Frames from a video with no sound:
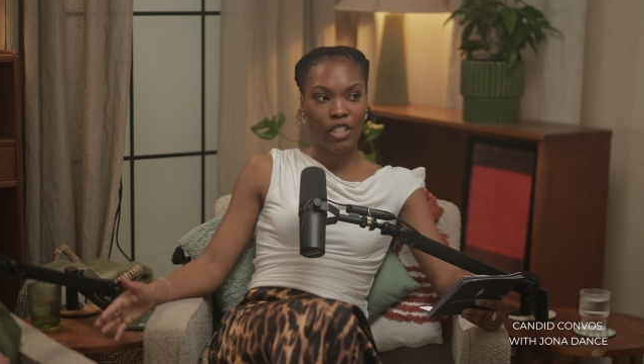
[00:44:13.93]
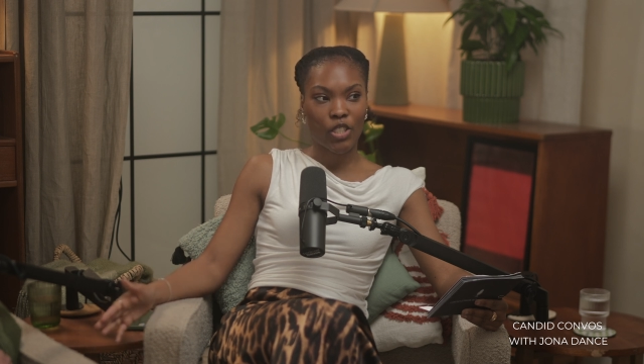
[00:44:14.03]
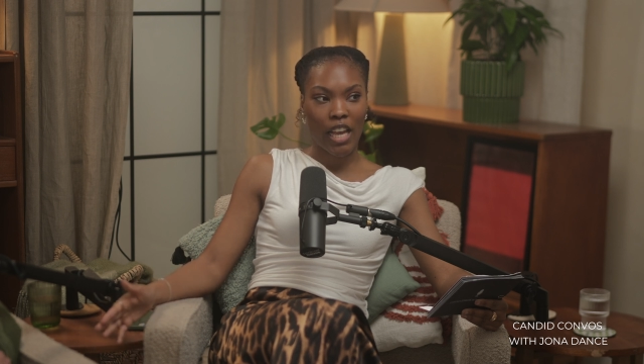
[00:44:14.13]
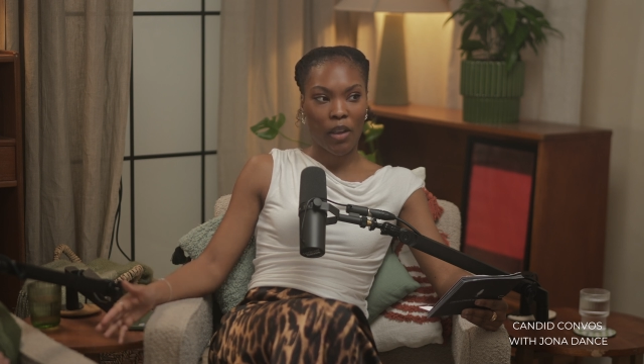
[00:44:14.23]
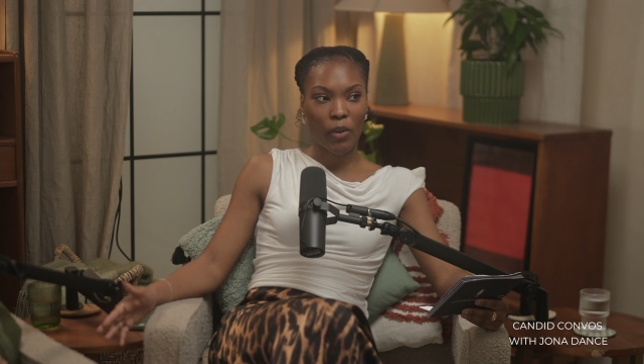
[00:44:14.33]

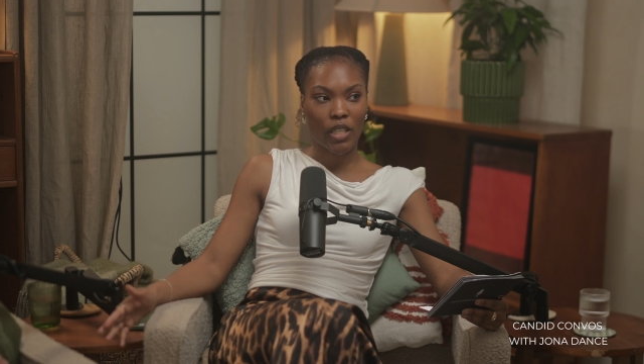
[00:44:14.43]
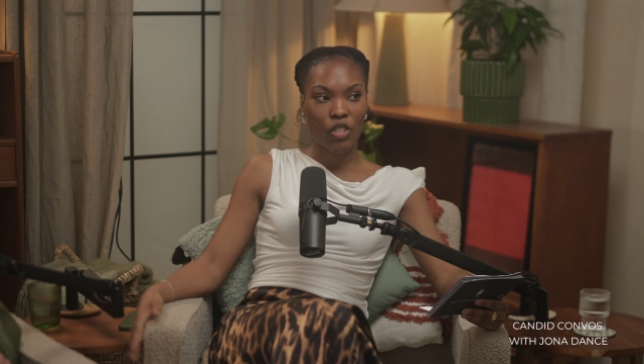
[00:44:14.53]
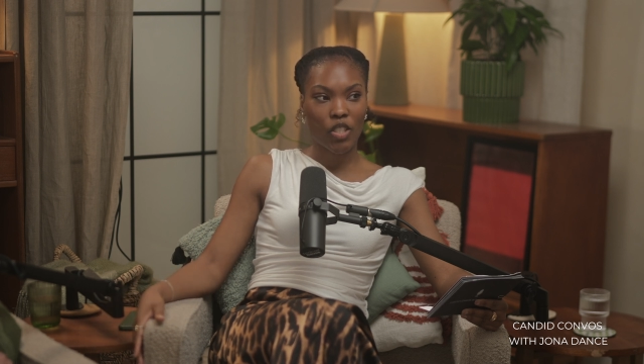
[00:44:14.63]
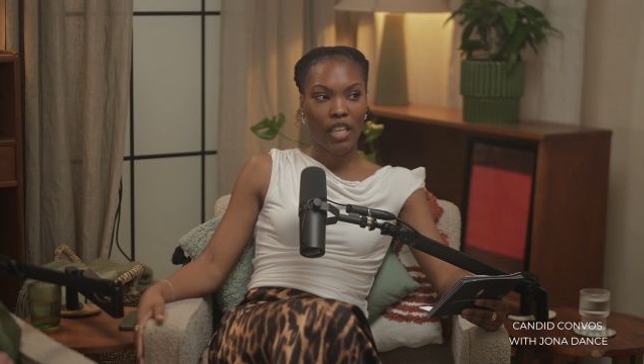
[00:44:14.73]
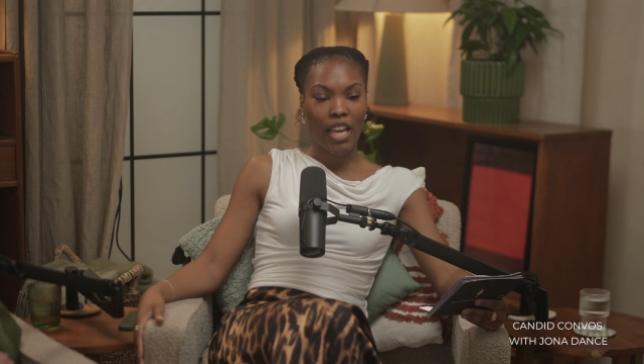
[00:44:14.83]
each
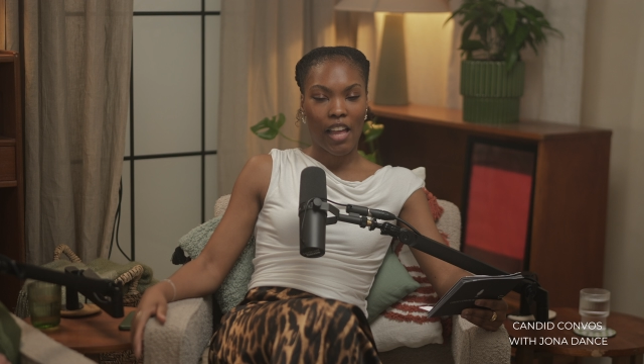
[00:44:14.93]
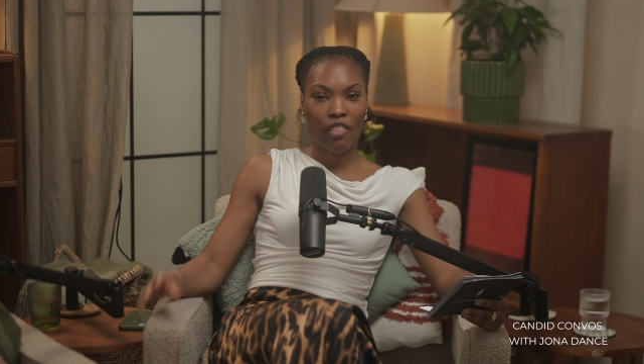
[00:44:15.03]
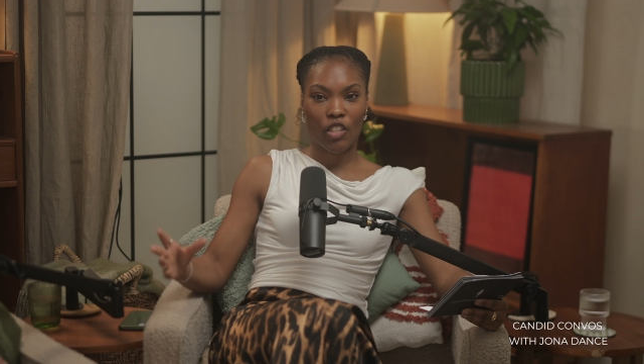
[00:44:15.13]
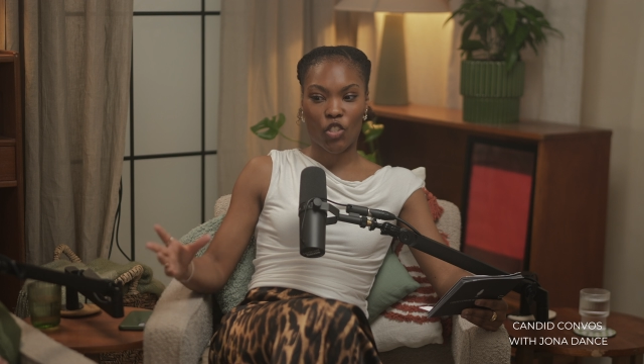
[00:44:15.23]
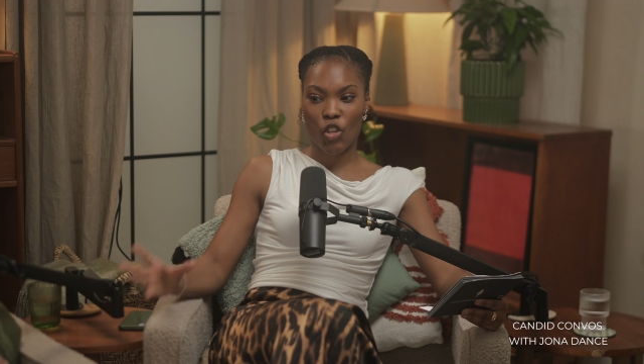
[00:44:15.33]
language
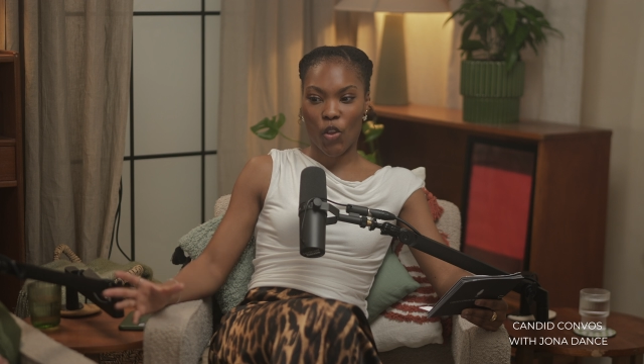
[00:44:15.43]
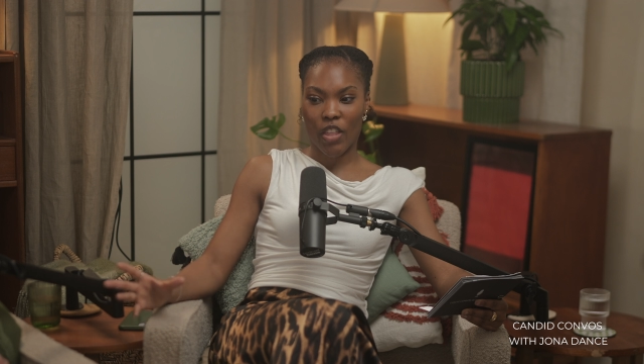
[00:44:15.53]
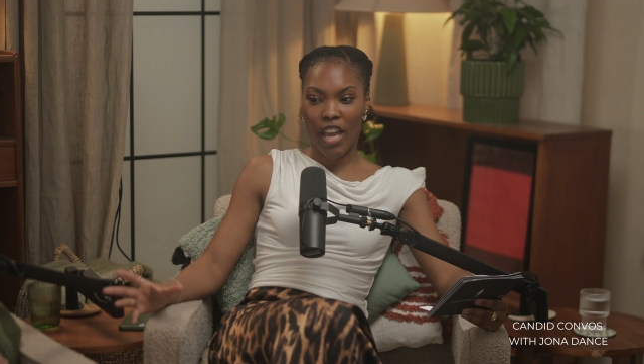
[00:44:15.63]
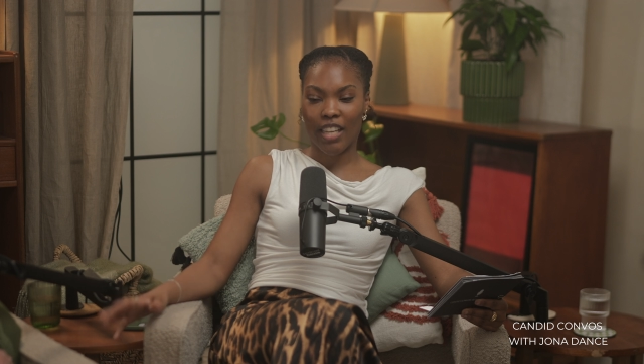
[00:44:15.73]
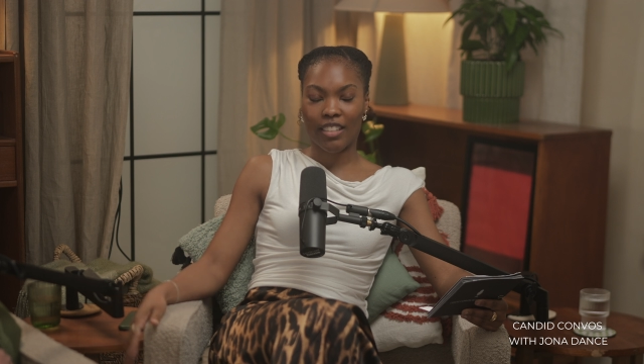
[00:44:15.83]
and then show
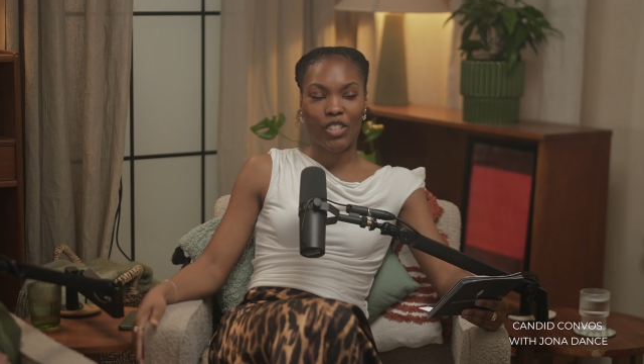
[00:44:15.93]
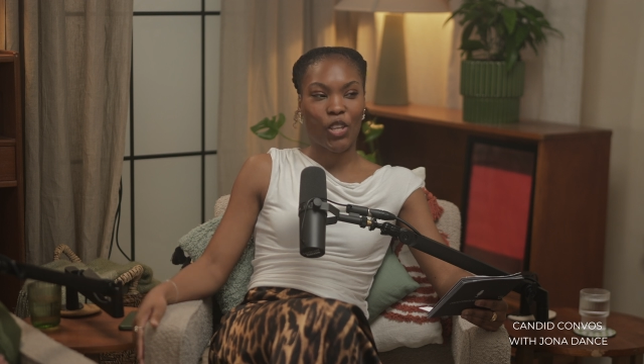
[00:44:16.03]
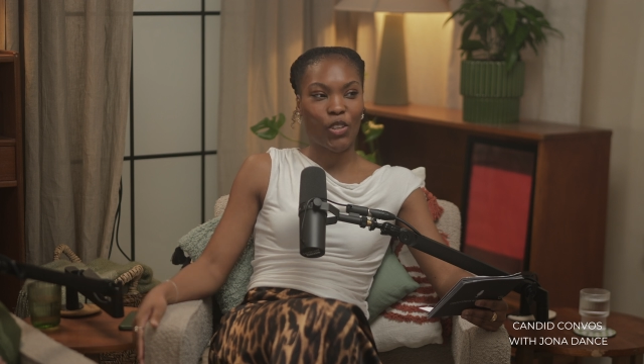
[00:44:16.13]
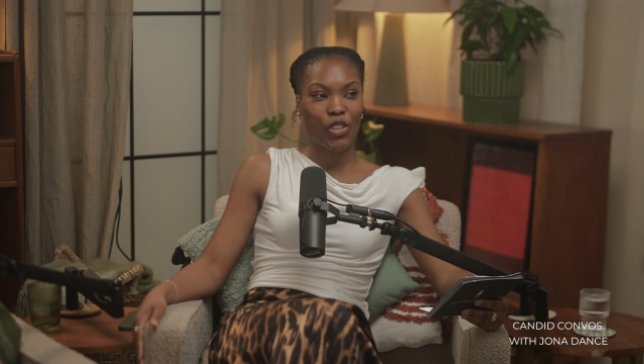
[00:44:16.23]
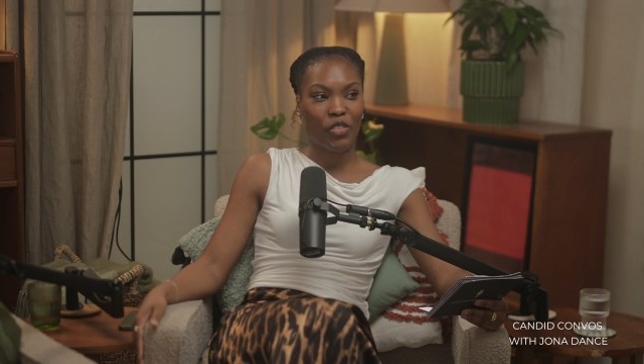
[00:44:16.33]
that
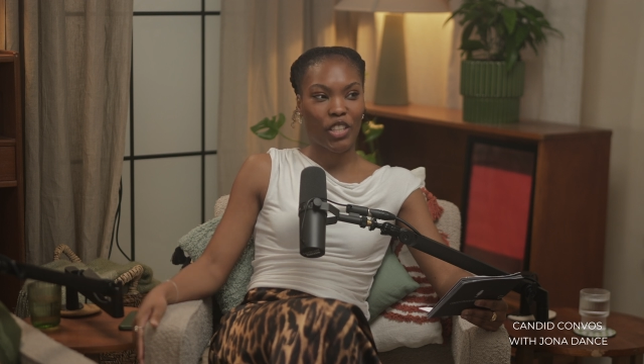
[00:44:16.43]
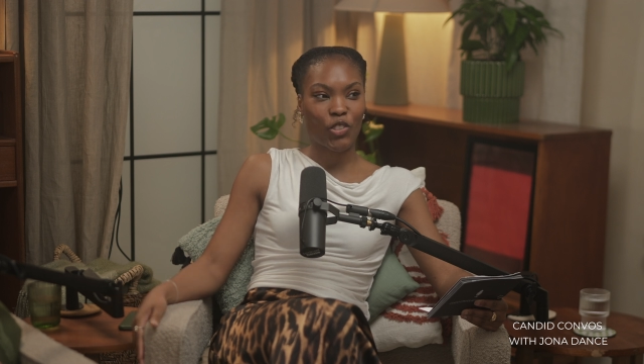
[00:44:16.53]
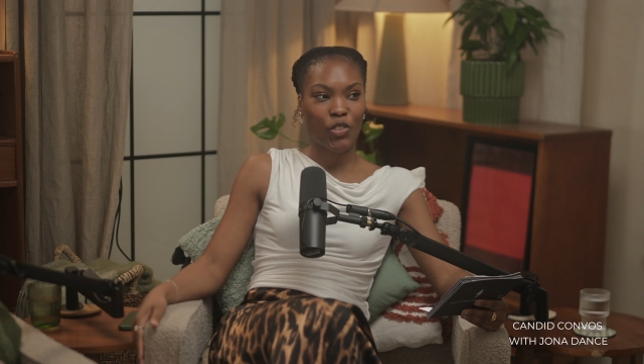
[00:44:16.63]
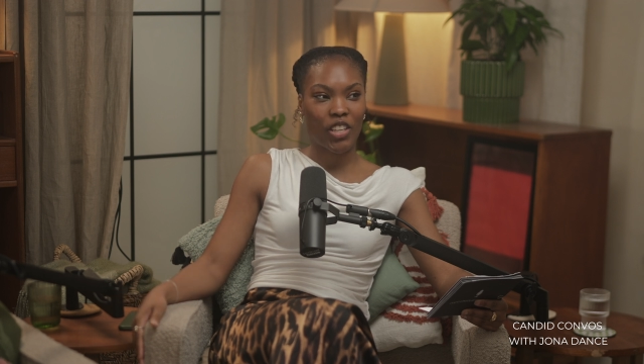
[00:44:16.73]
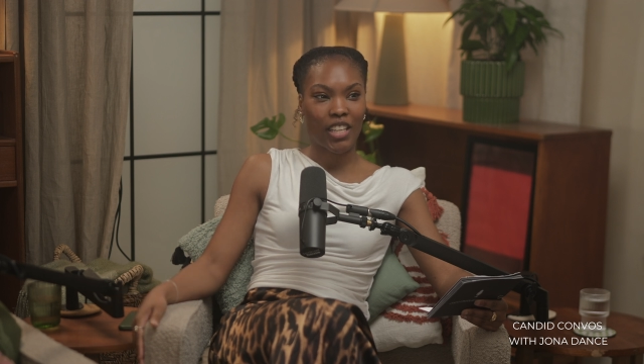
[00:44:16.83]
to the
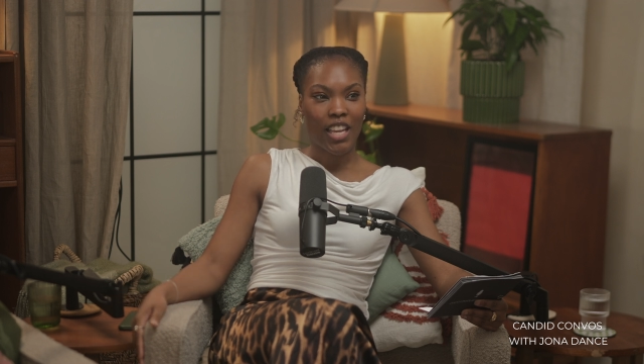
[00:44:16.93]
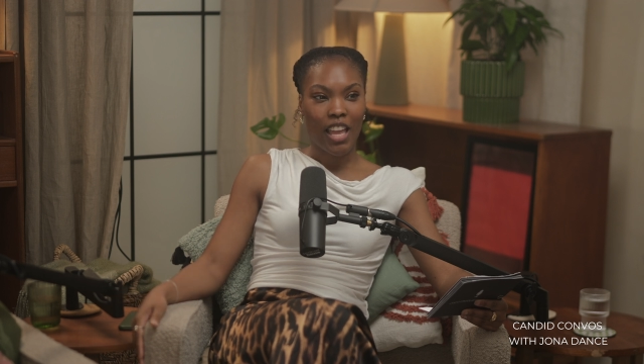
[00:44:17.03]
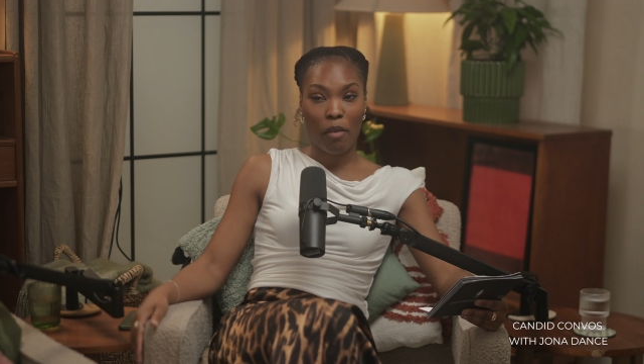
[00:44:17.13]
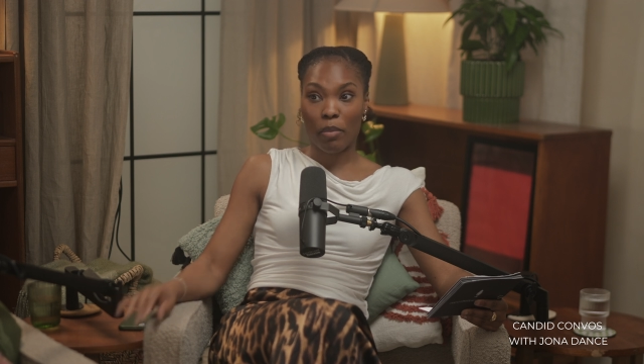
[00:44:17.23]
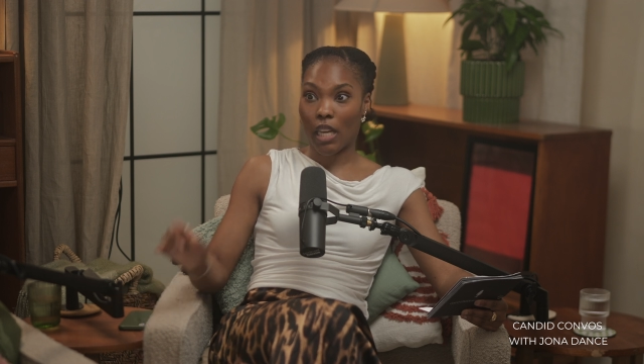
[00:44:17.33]
restaurant
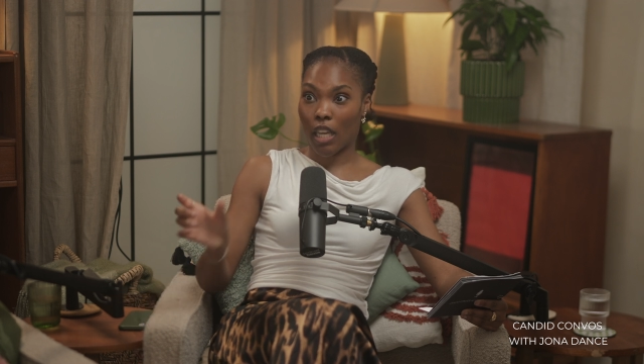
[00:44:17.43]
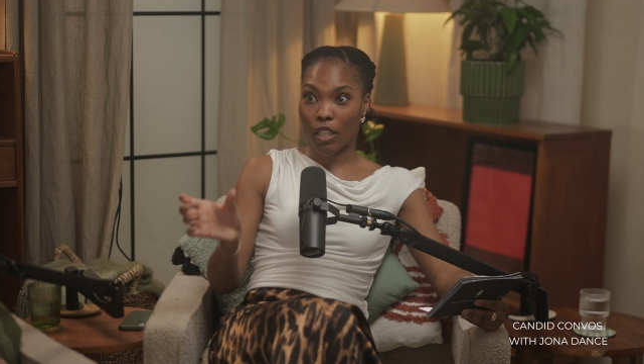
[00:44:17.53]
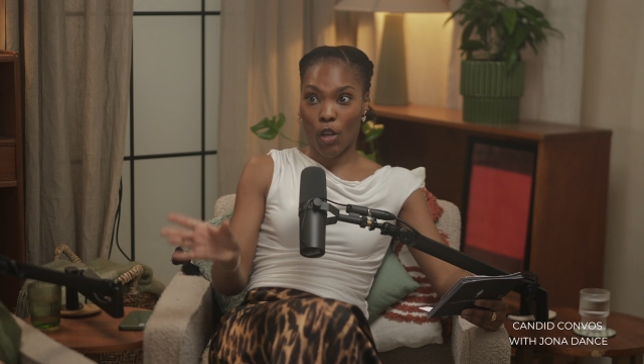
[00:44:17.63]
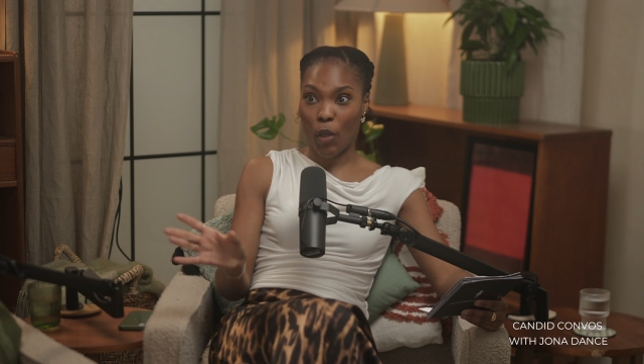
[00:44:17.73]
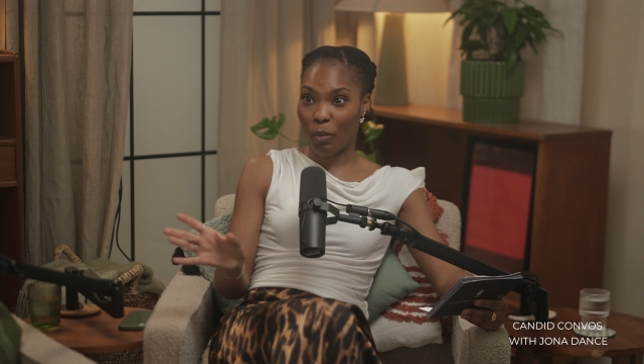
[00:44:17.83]
and be like, no